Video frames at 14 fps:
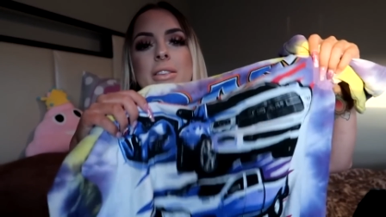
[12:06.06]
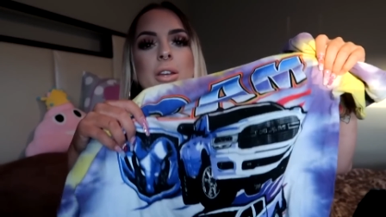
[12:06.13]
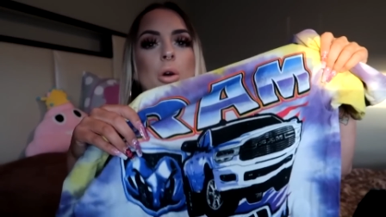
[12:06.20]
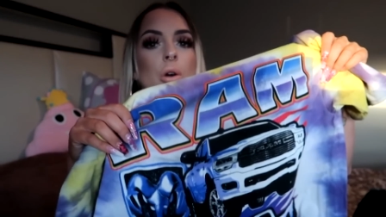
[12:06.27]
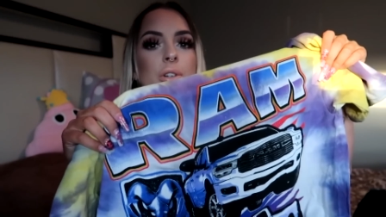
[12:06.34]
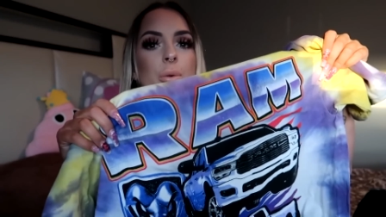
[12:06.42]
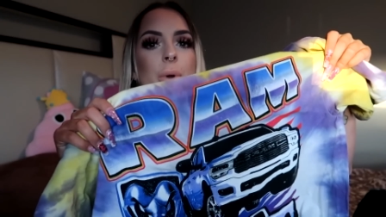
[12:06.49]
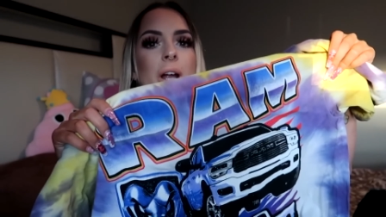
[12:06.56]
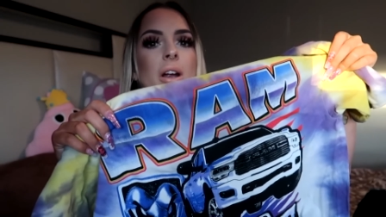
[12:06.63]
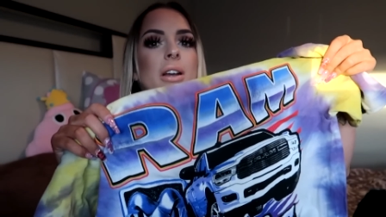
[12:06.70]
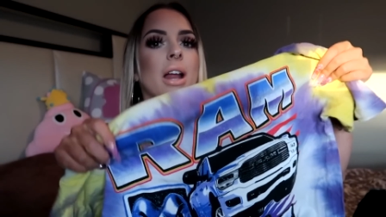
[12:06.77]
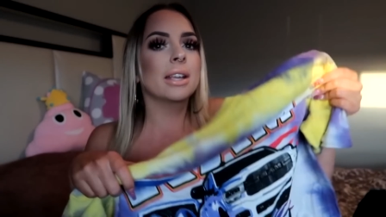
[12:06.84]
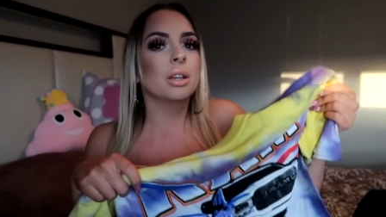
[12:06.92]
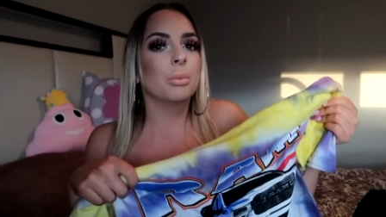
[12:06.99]
then overwear
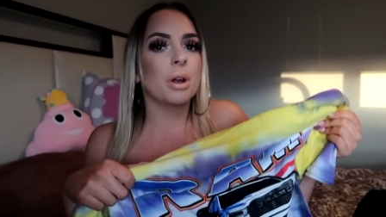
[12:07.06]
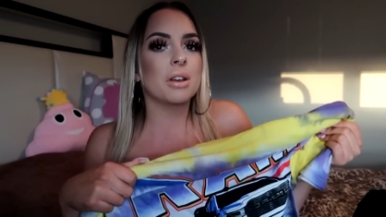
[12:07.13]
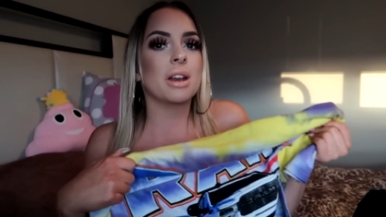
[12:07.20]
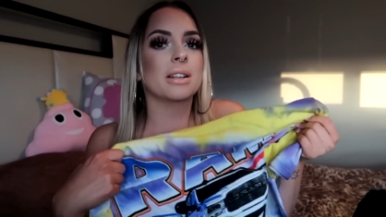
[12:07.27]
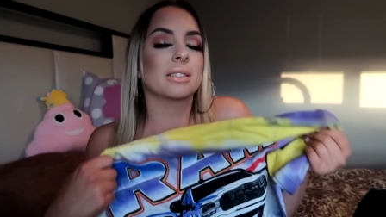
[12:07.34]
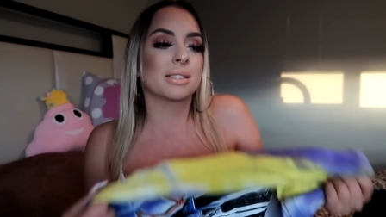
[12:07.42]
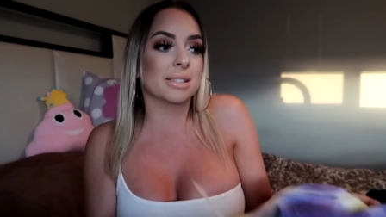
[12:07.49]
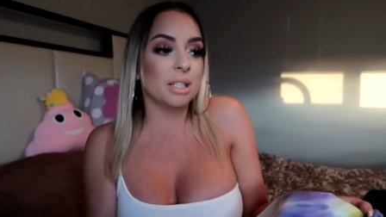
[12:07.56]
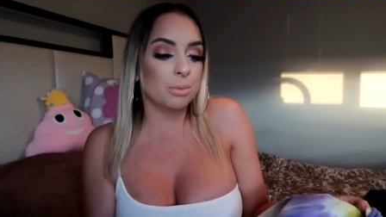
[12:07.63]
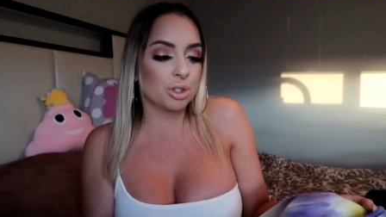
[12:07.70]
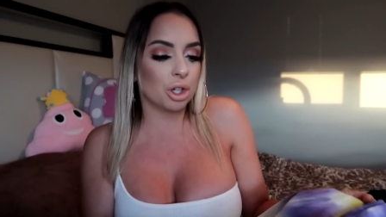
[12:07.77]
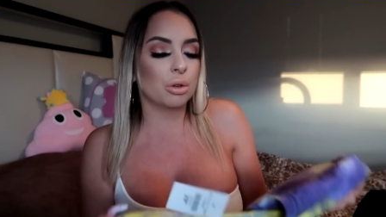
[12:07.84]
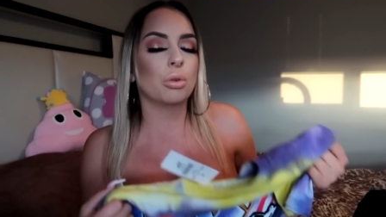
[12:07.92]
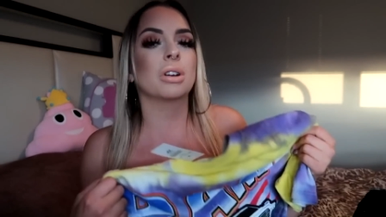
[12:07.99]
it I could wear it as a sleep
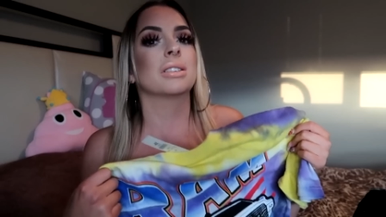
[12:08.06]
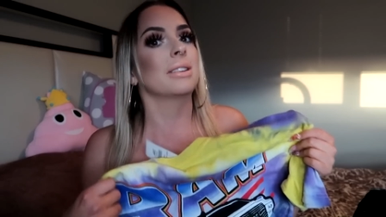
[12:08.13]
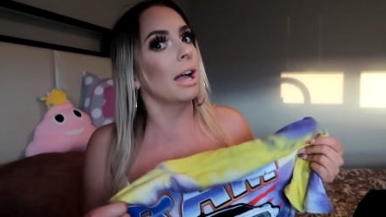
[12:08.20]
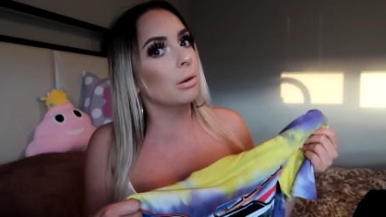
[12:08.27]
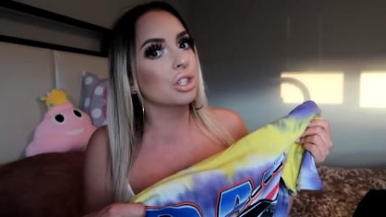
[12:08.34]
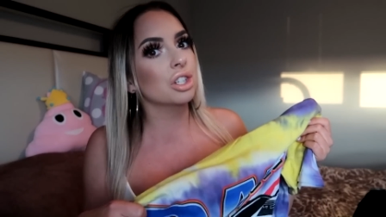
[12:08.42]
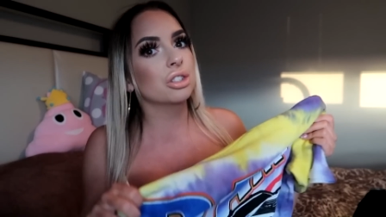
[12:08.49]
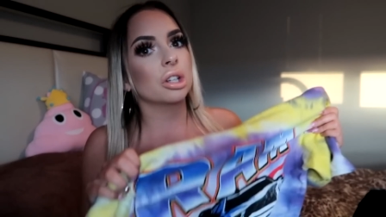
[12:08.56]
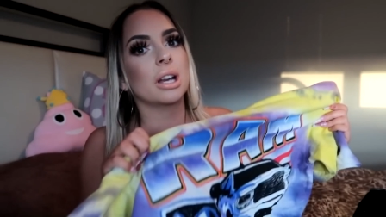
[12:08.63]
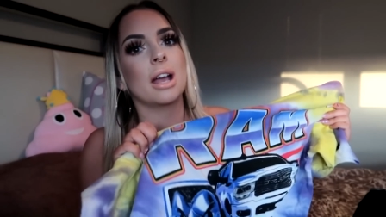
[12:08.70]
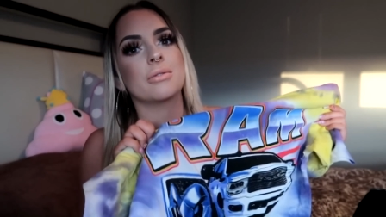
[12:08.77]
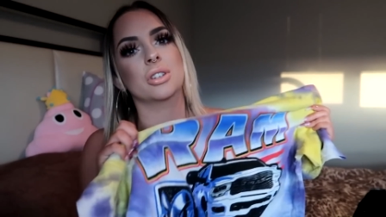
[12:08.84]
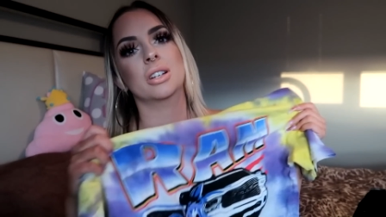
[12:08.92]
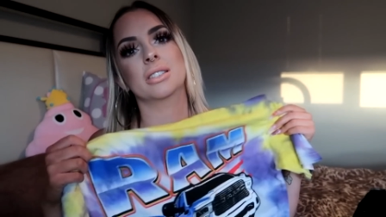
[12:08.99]
shirt or a lounging shirt
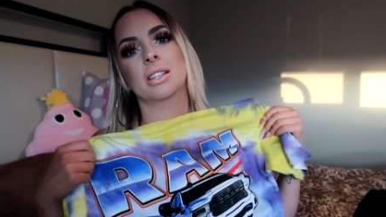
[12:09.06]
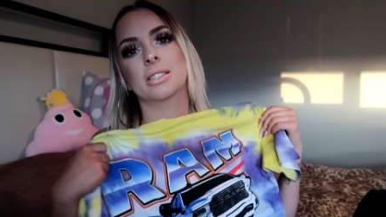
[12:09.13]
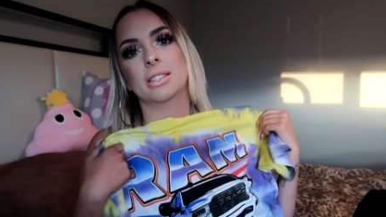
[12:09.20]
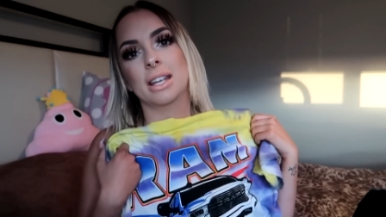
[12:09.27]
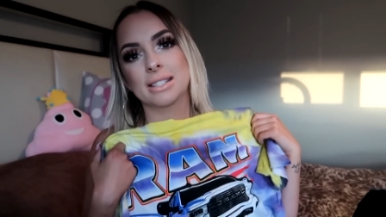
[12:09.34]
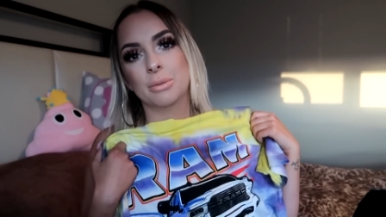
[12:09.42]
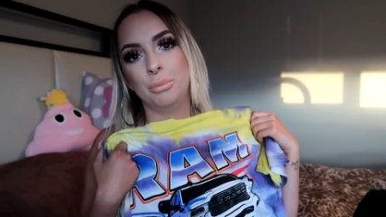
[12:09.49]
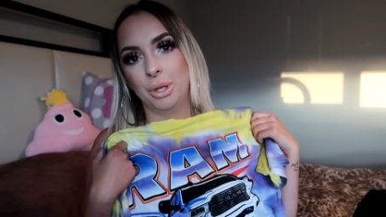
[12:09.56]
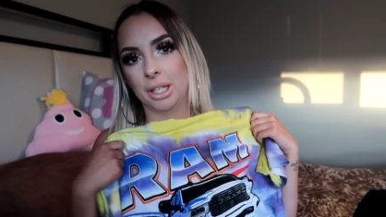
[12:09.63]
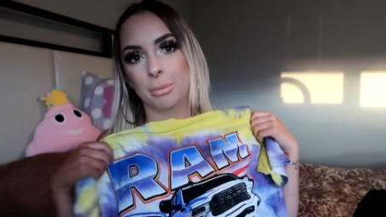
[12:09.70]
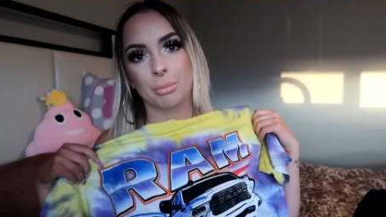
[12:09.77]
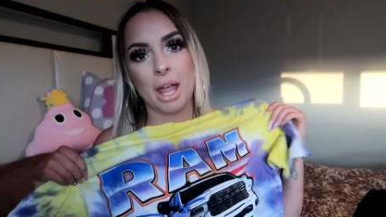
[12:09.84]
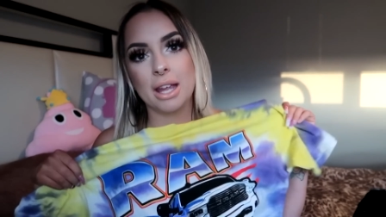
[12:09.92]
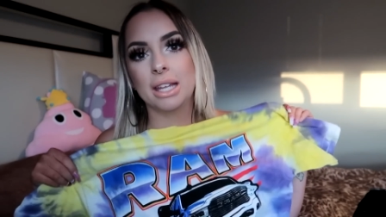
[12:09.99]
after because it's nice and big
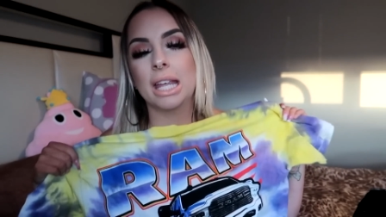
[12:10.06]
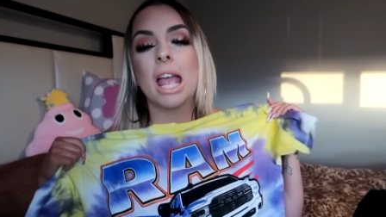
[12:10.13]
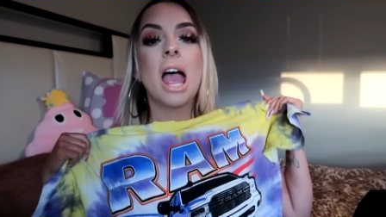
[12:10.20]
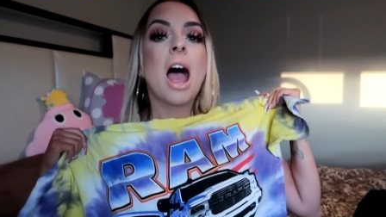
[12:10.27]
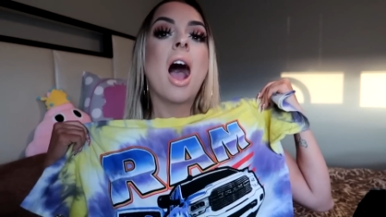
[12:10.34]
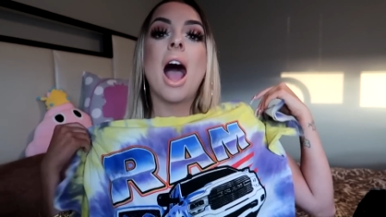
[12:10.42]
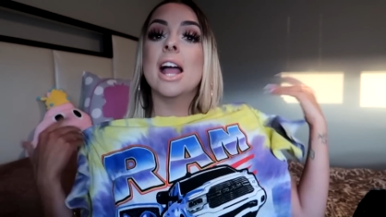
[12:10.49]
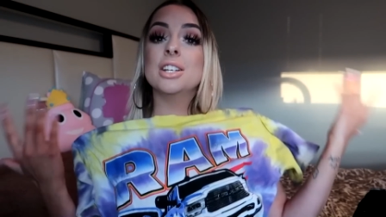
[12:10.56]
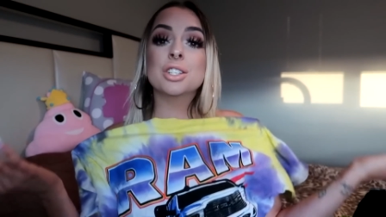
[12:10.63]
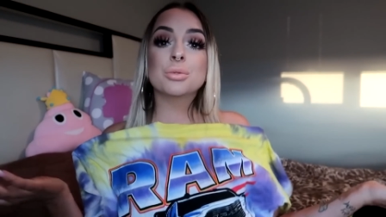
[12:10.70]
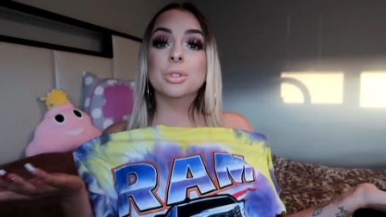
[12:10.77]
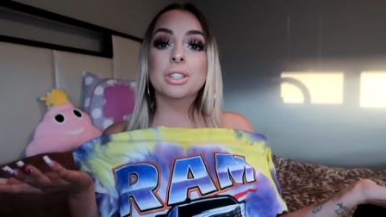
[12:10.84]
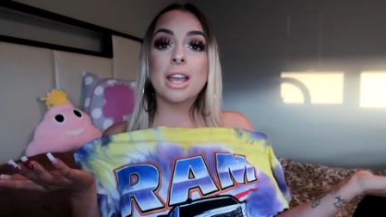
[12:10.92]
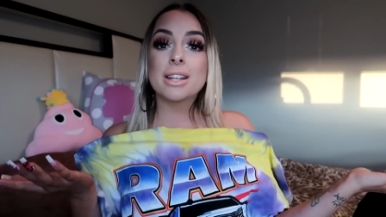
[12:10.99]
and baggy I
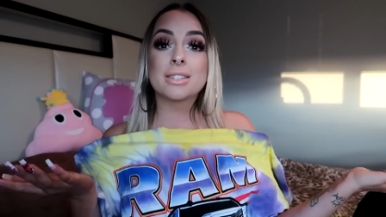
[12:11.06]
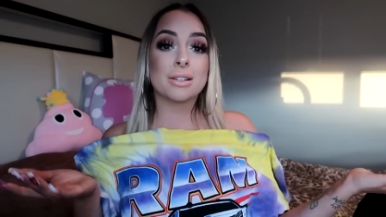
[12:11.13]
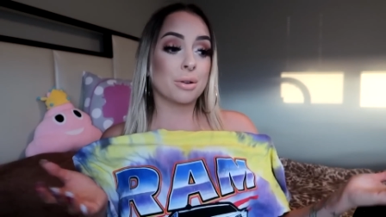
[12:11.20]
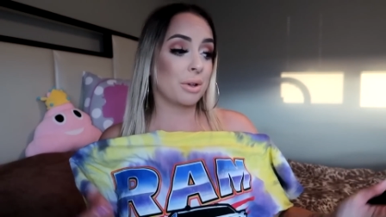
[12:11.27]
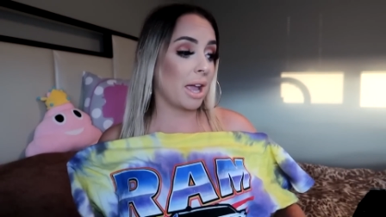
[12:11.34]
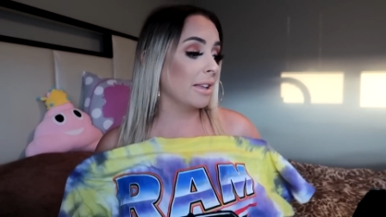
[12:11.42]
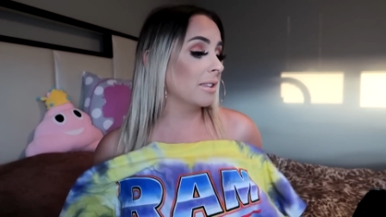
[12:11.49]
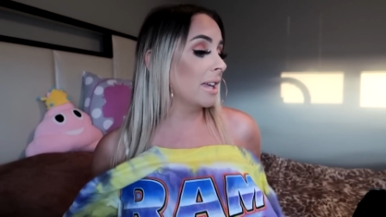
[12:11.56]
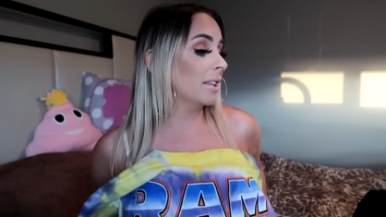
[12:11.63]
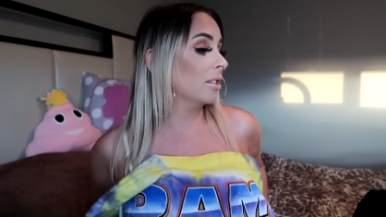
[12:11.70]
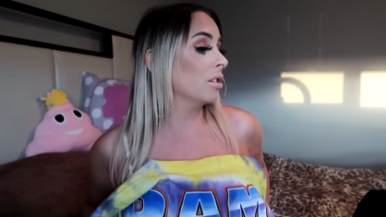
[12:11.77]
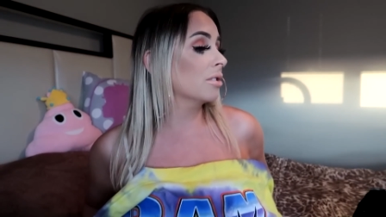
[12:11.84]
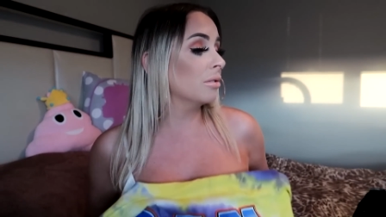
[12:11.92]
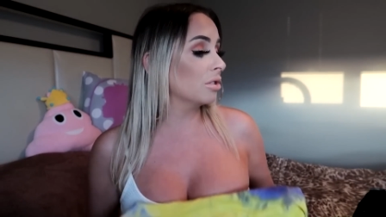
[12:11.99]
just really liked it, okay? Like,
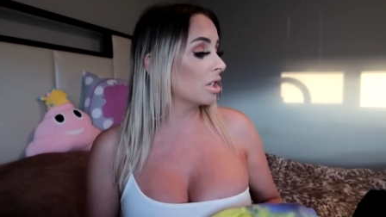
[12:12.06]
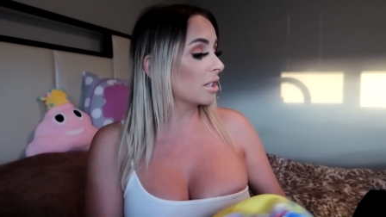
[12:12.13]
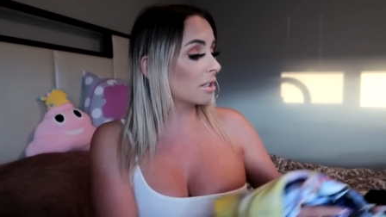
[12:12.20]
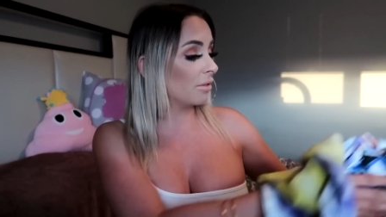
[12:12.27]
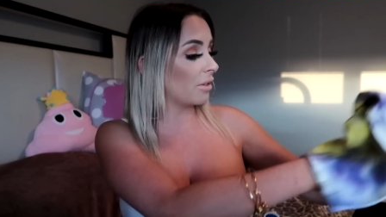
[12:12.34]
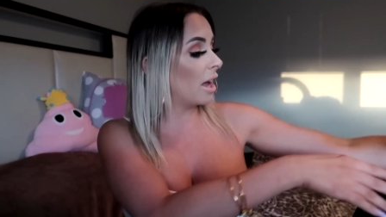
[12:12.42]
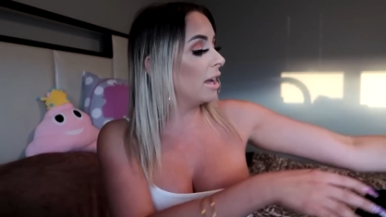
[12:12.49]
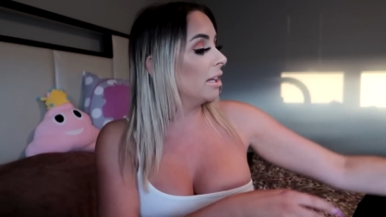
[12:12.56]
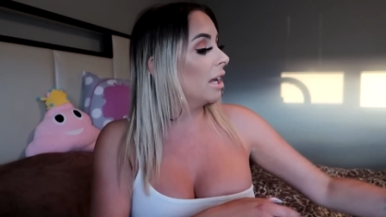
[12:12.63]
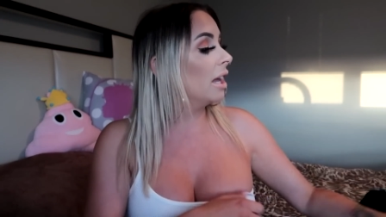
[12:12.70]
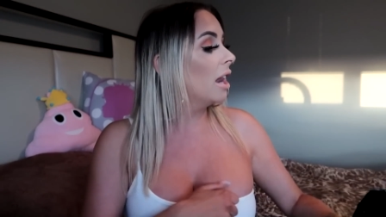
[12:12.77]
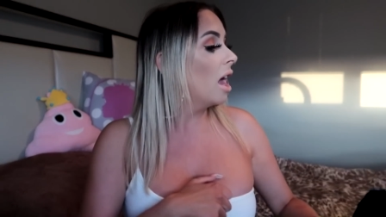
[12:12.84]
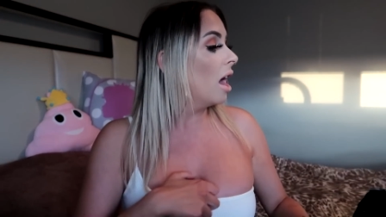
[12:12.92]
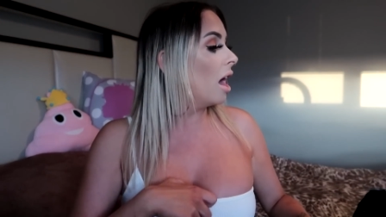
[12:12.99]
there's no justifying
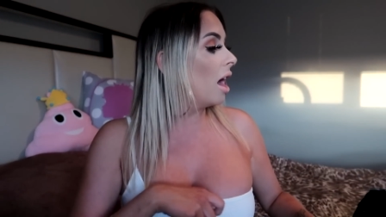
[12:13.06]
it.